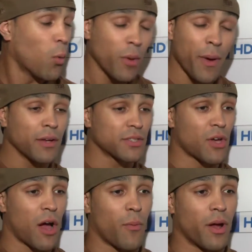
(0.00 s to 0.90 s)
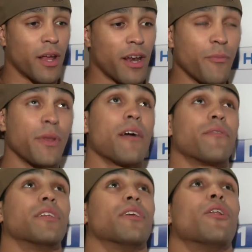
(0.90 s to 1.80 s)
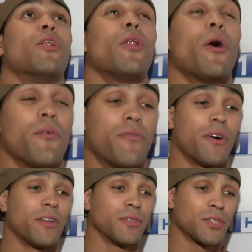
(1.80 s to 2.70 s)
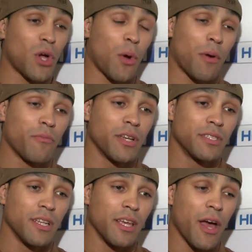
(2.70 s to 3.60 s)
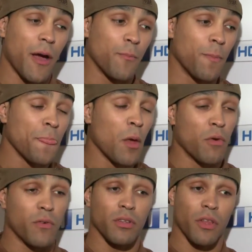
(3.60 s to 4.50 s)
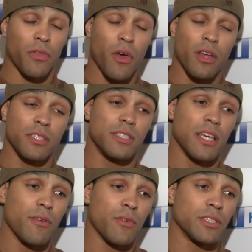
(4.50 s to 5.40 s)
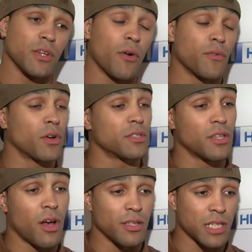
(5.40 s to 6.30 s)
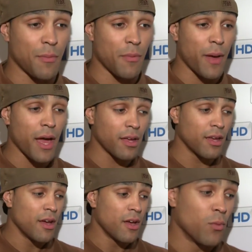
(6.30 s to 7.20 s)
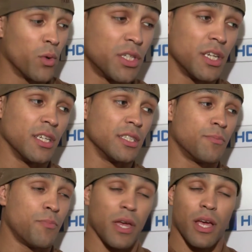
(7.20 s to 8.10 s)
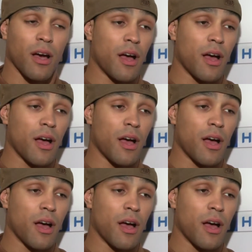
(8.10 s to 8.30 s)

all about Sky One and I've been having a lot of fun on Sky One recently. Um, we've got the third series of Got to Dance coming back which is bigger